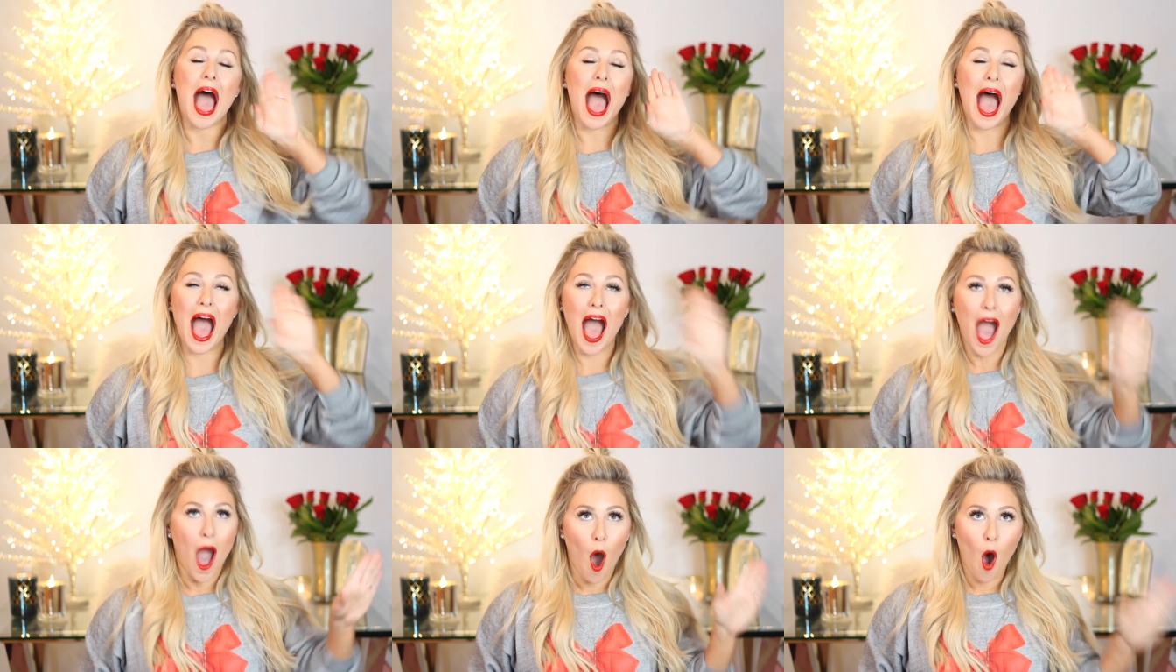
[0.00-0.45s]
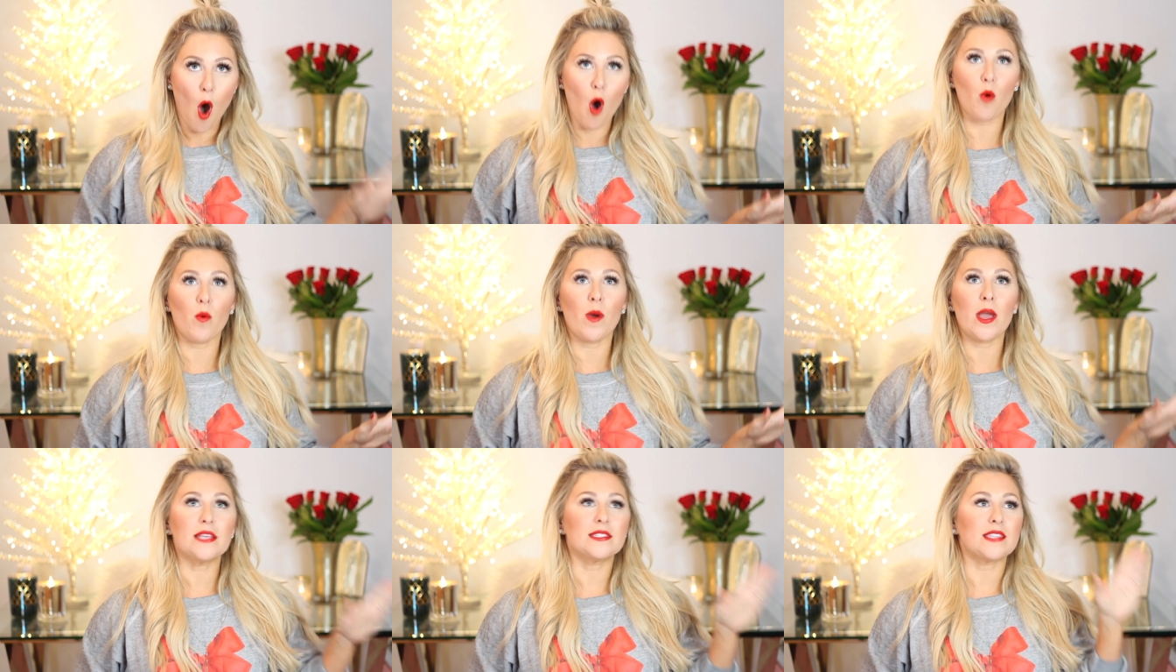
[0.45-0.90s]
I
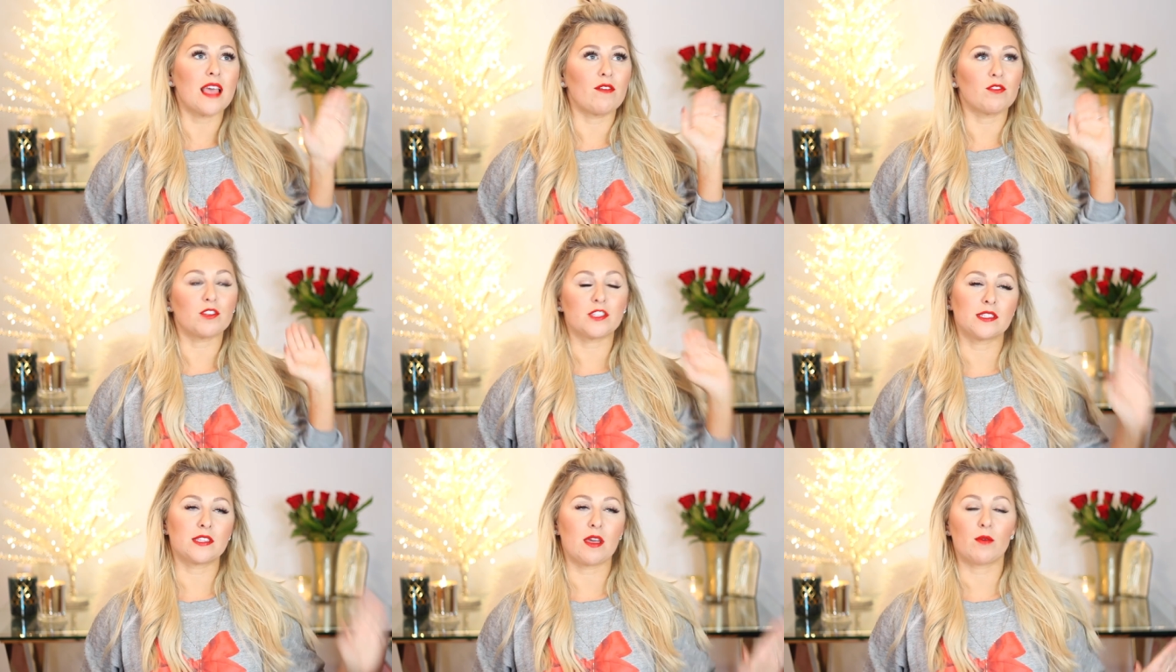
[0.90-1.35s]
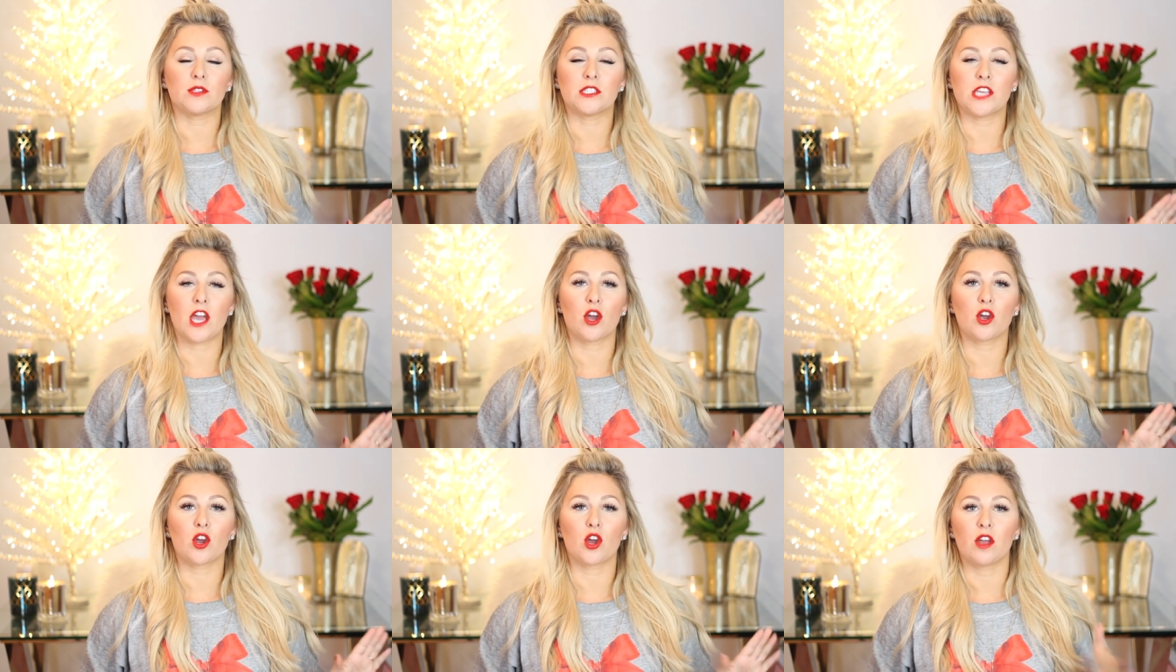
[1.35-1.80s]
always, ever since I was
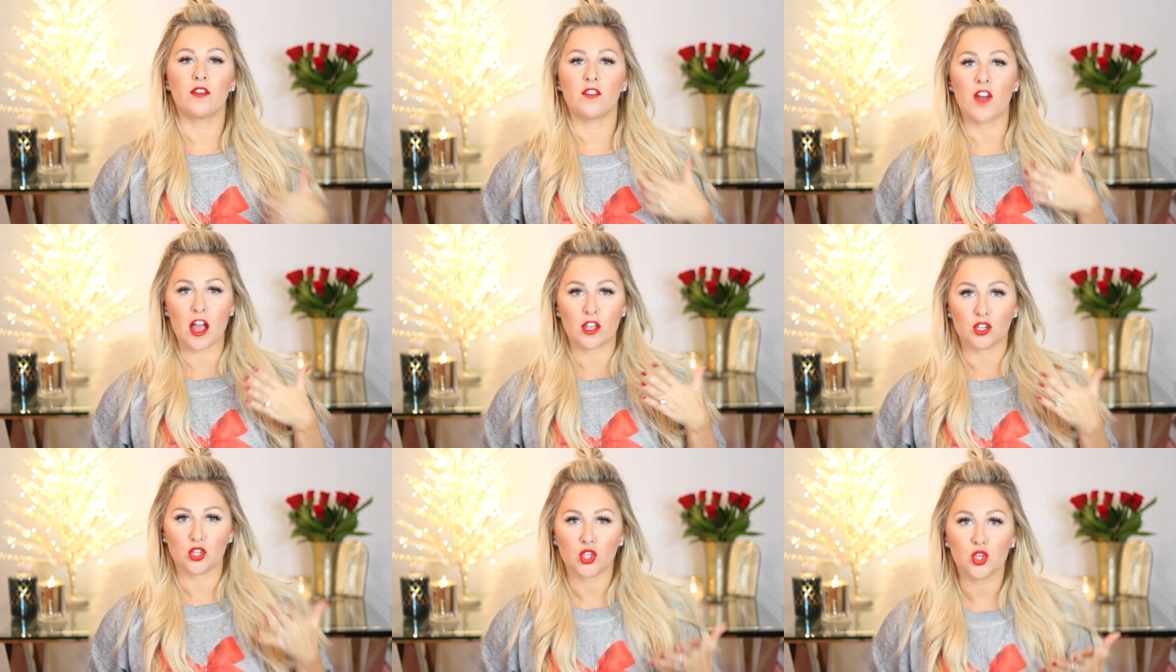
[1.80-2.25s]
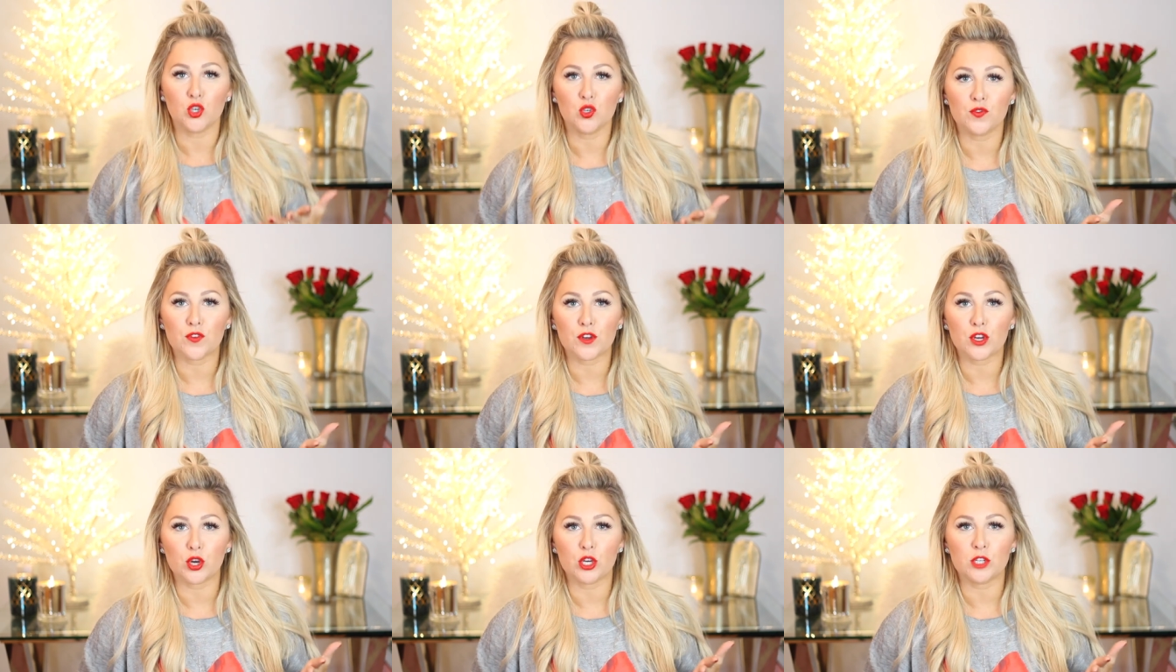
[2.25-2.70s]
younger, have gotten shoes
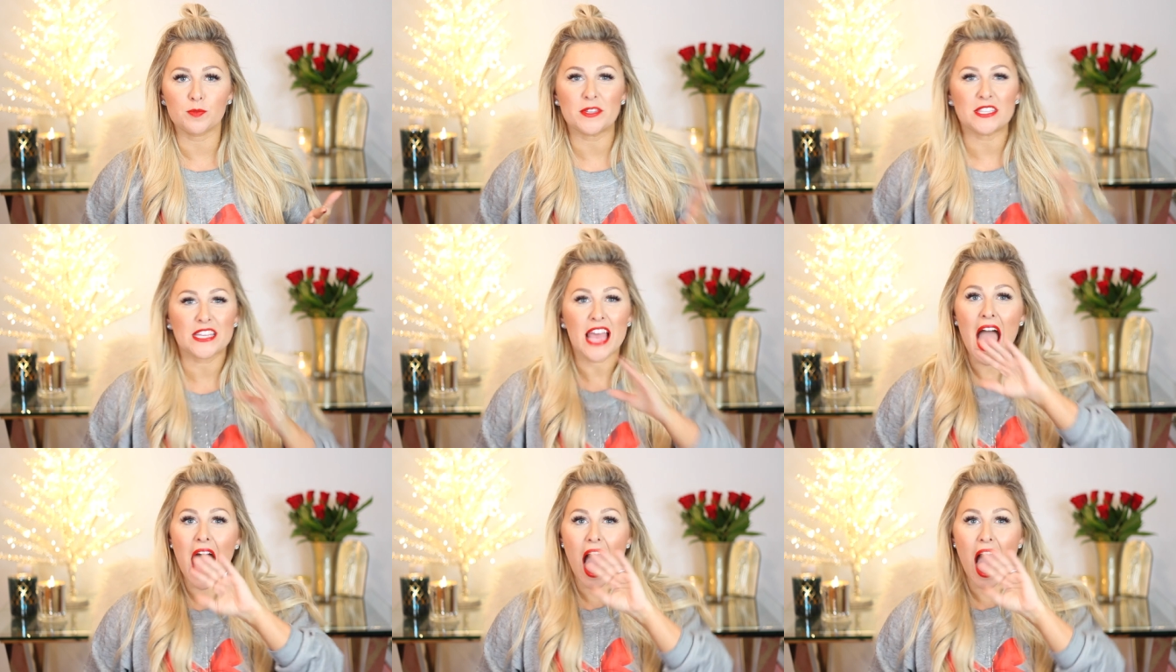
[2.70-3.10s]
for Christmas.